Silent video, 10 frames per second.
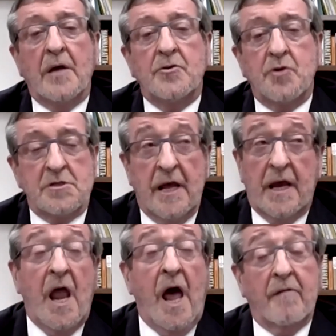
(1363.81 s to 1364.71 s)
just like
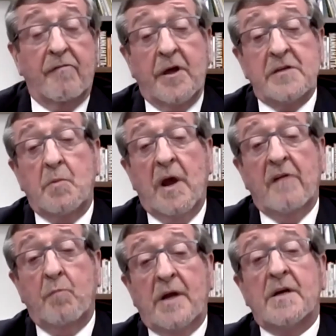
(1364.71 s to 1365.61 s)
a lot of things that we have
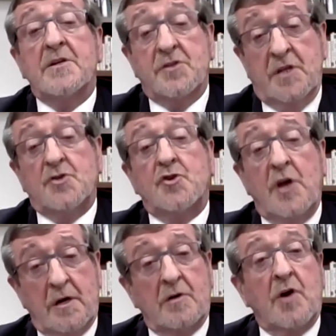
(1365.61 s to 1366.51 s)
witnessed this
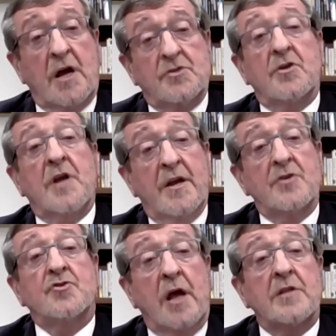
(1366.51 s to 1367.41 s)
year across the United
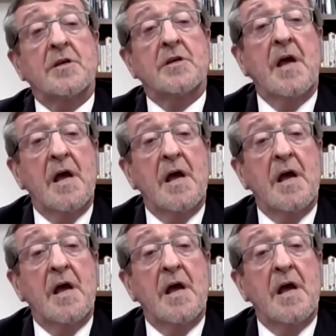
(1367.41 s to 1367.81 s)
States.